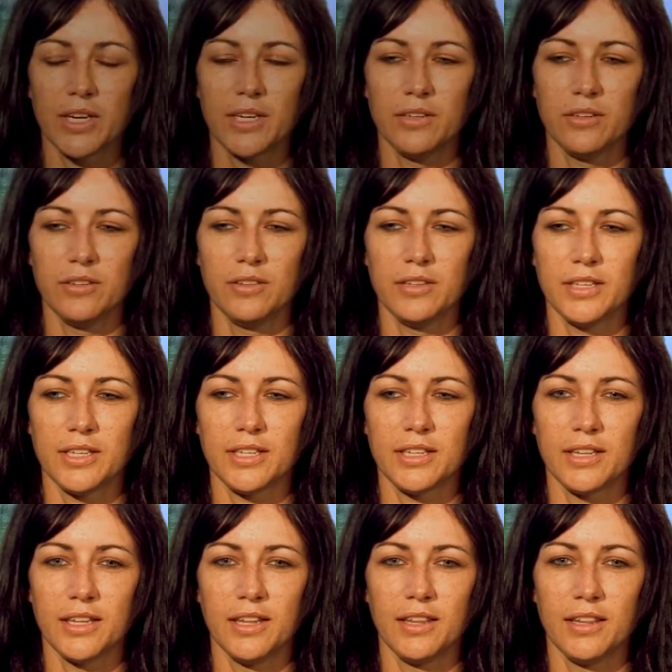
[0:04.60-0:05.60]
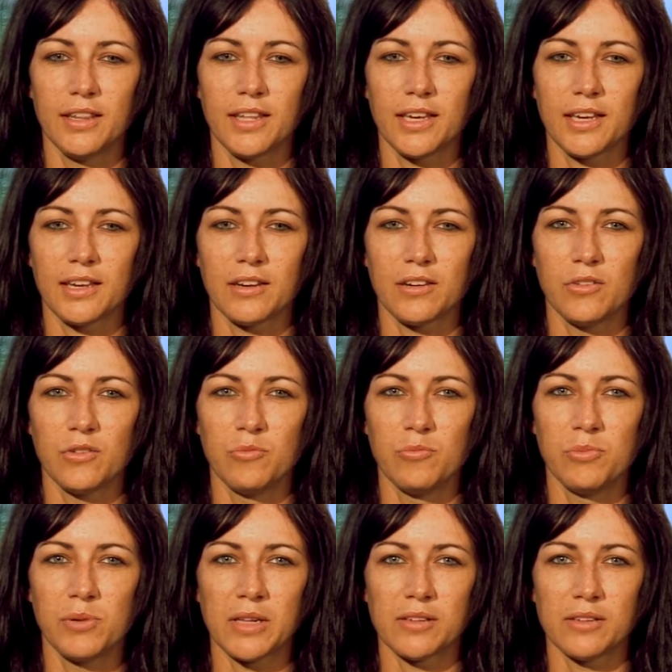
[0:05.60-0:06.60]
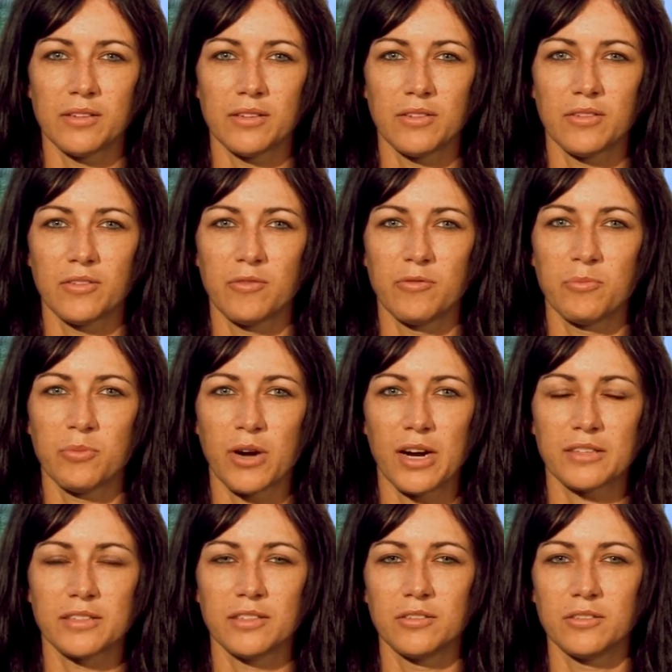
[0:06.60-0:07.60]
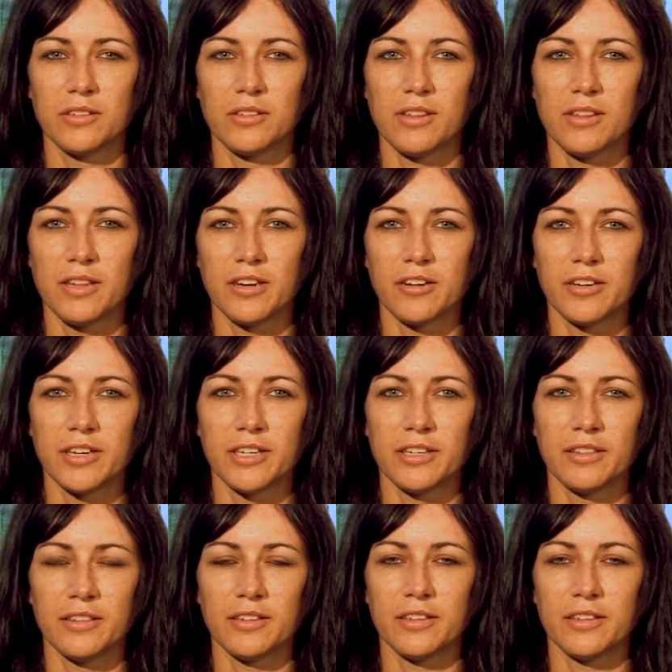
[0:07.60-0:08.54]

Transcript: heard that they had a good balance of practical and theory, and